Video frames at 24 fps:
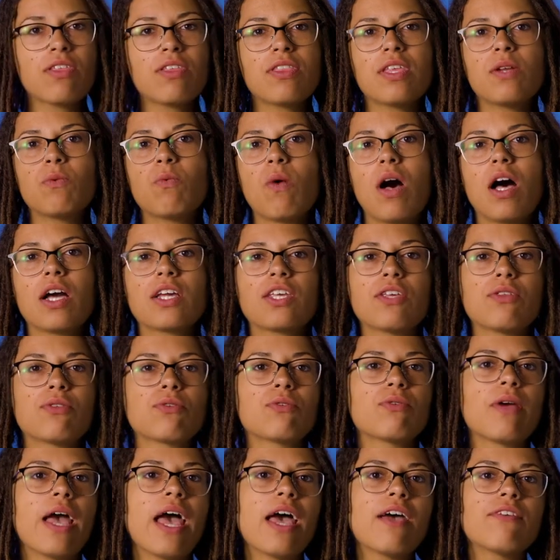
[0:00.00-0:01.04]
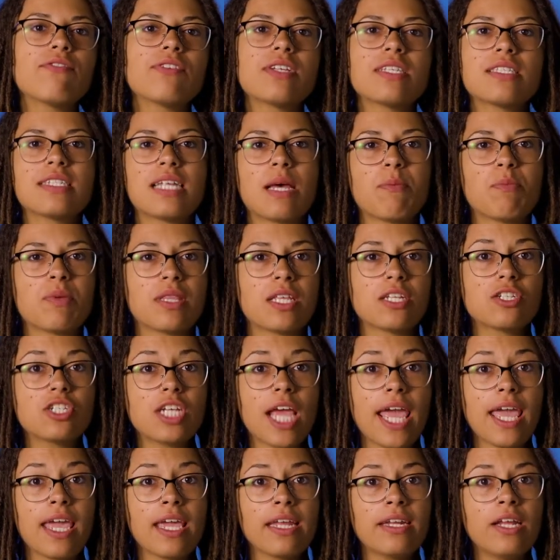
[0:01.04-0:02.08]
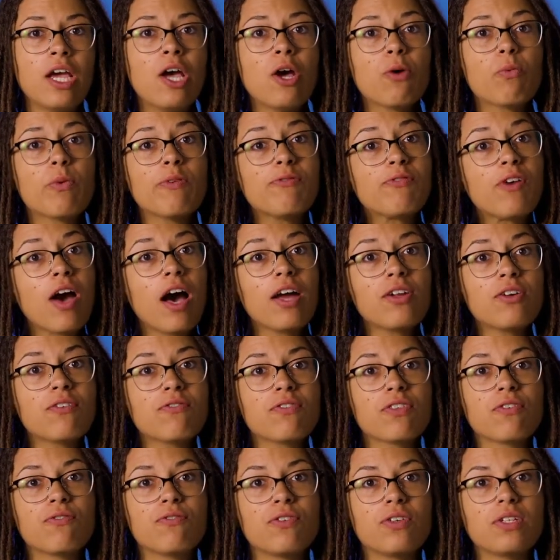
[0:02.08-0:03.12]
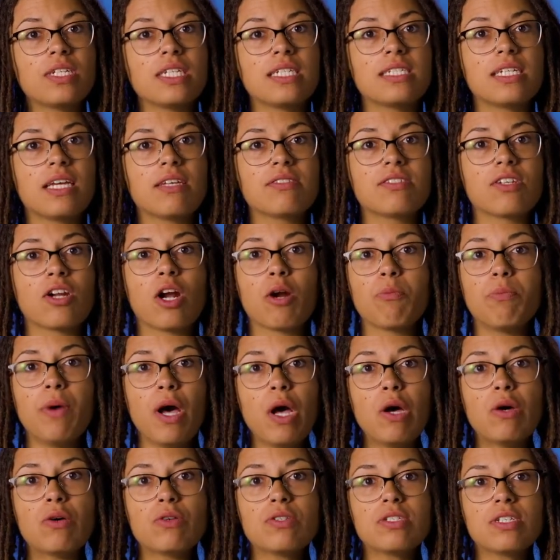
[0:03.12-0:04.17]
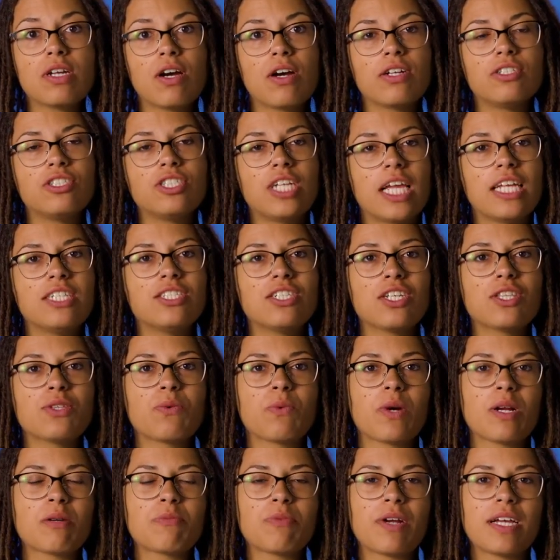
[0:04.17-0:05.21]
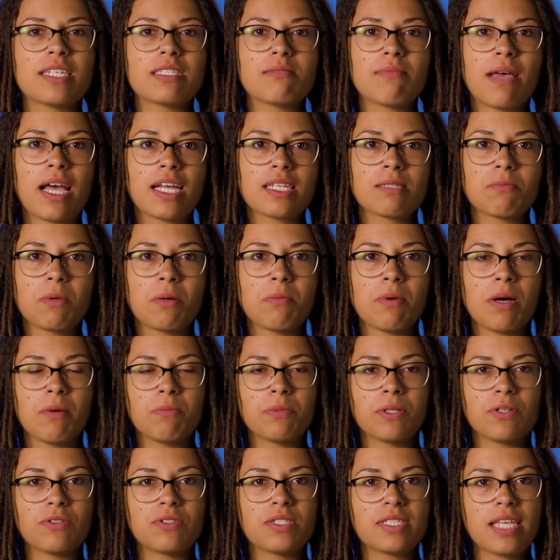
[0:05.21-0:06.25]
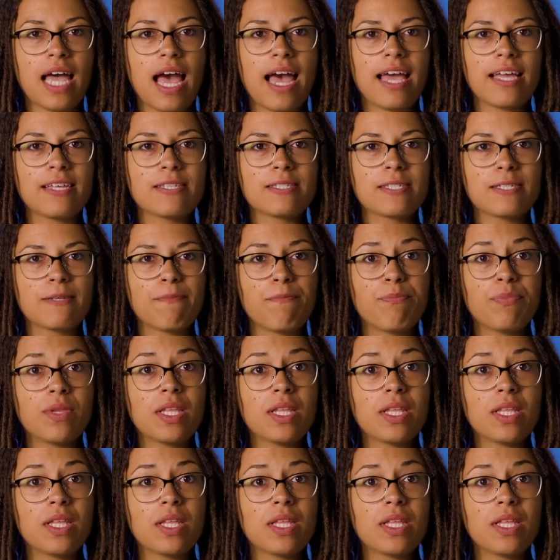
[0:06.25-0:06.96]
than walk you through every step in the chain, we've gone over the full details in our post on changing the WordPress maximum upload size,